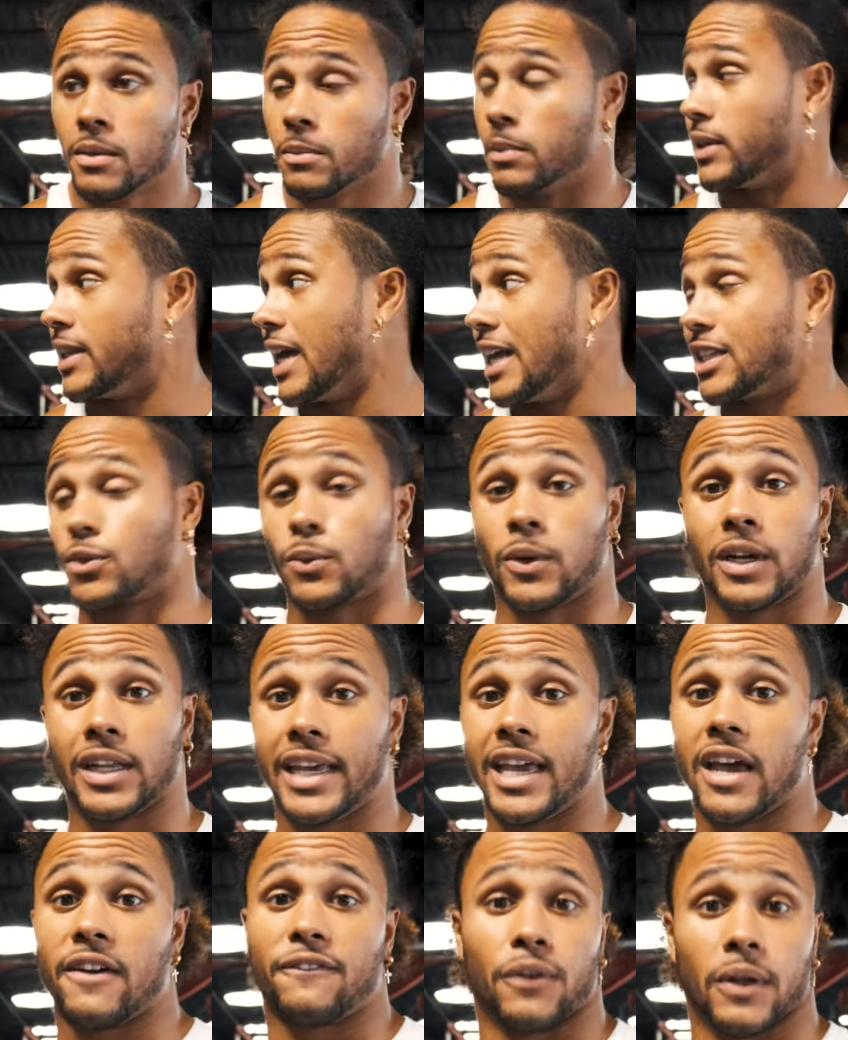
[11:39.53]
But that's
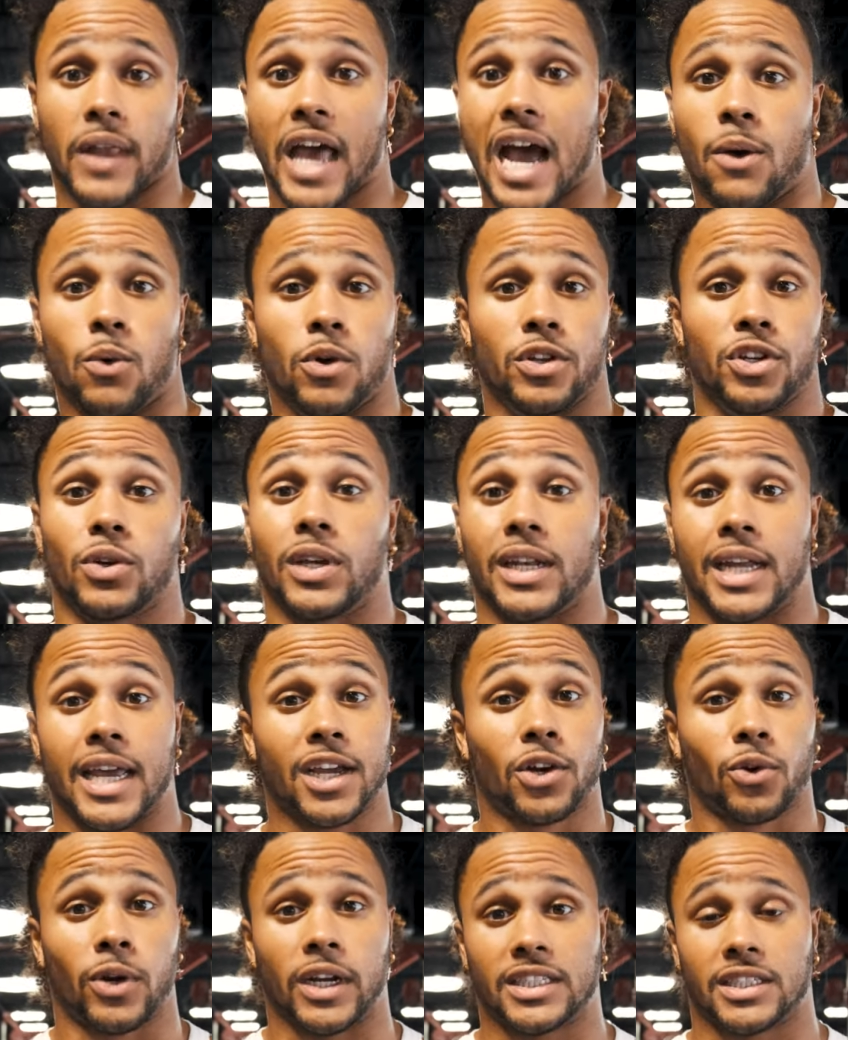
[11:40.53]
really it for that one. You can
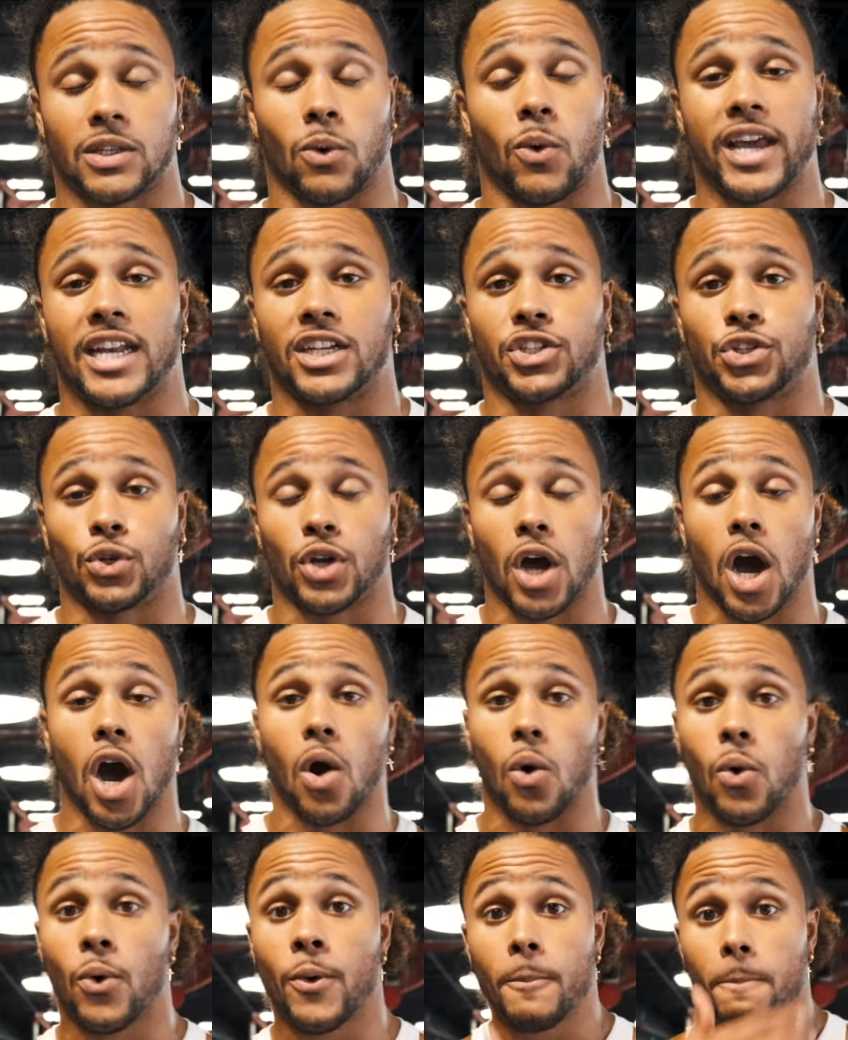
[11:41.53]
increase the weight as you
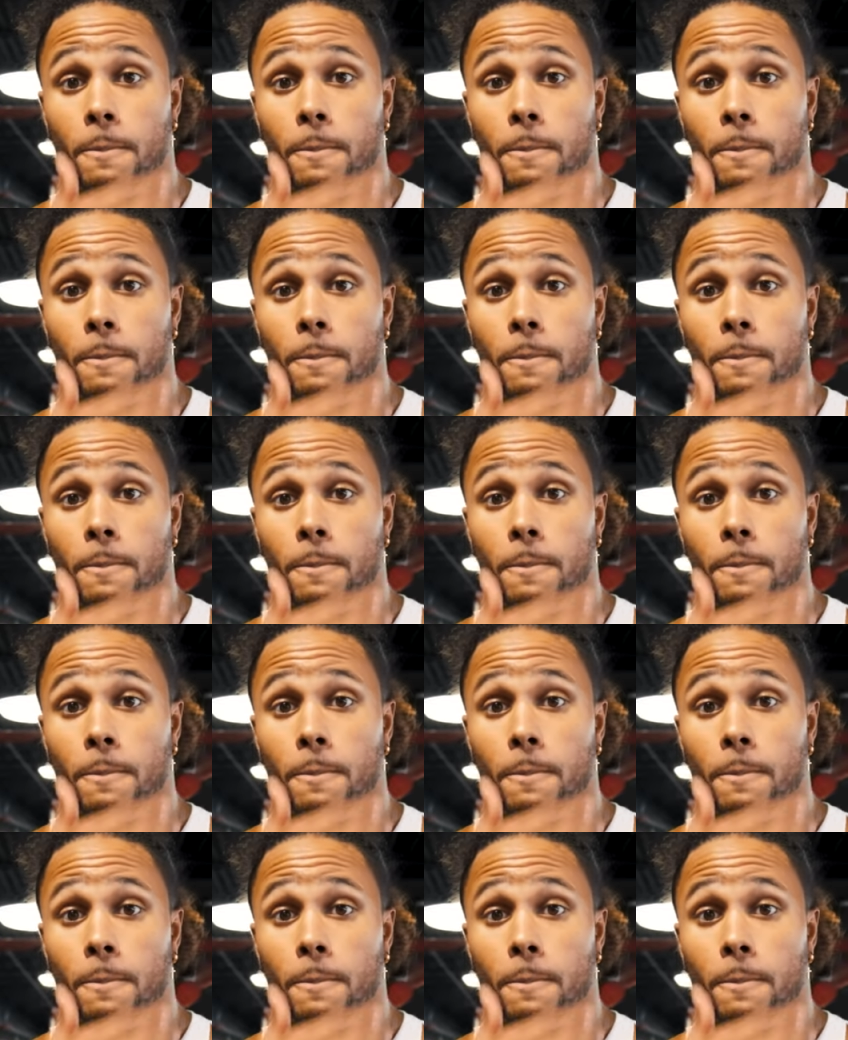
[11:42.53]
go